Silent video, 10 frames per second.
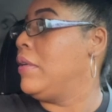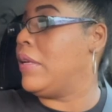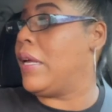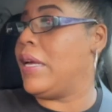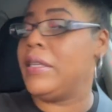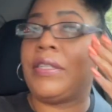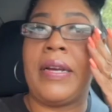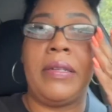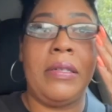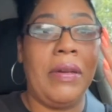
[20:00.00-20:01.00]
And I ain't
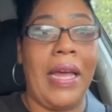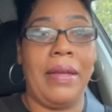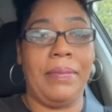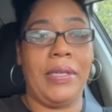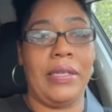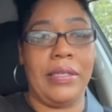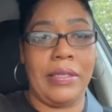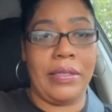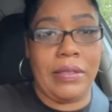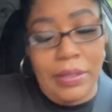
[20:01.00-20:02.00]
trying to do that
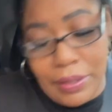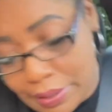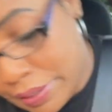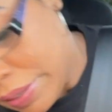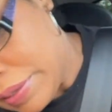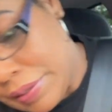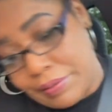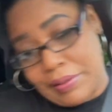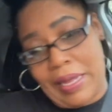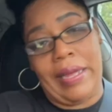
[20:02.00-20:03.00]
because
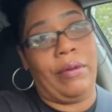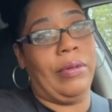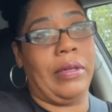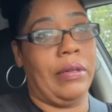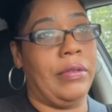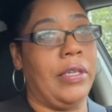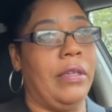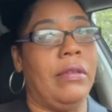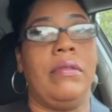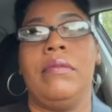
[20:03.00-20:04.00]
I don't want to go
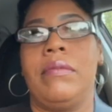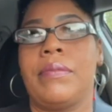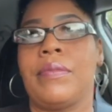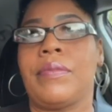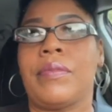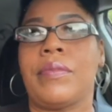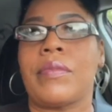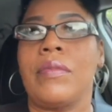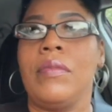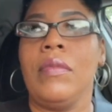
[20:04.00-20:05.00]

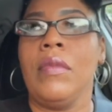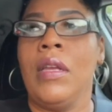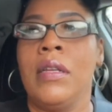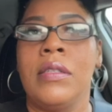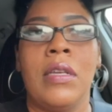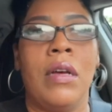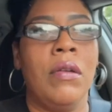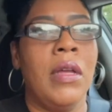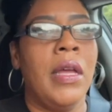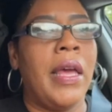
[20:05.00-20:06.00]
jail. So,
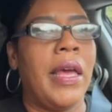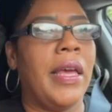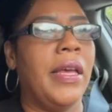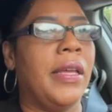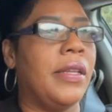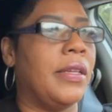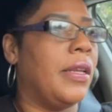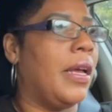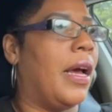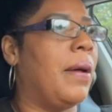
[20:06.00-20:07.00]

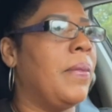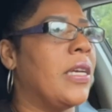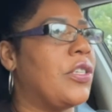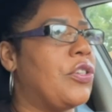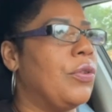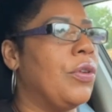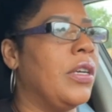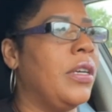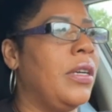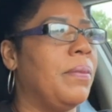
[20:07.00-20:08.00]
and I'm not
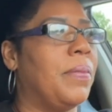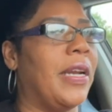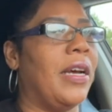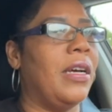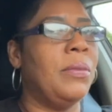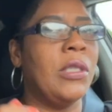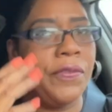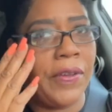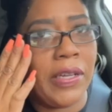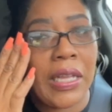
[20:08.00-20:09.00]
sure, but I
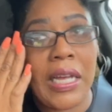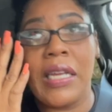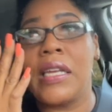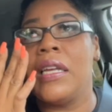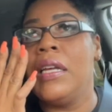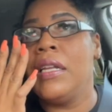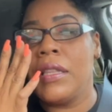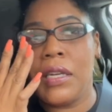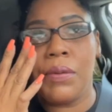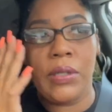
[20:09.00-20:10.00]
almost felt like
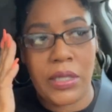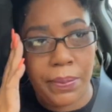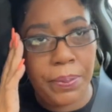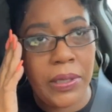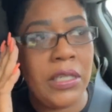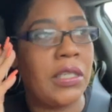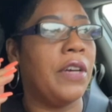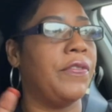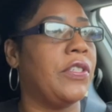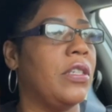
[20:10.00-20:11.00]
there was a police
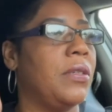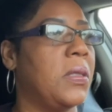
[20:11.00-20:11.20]
officer.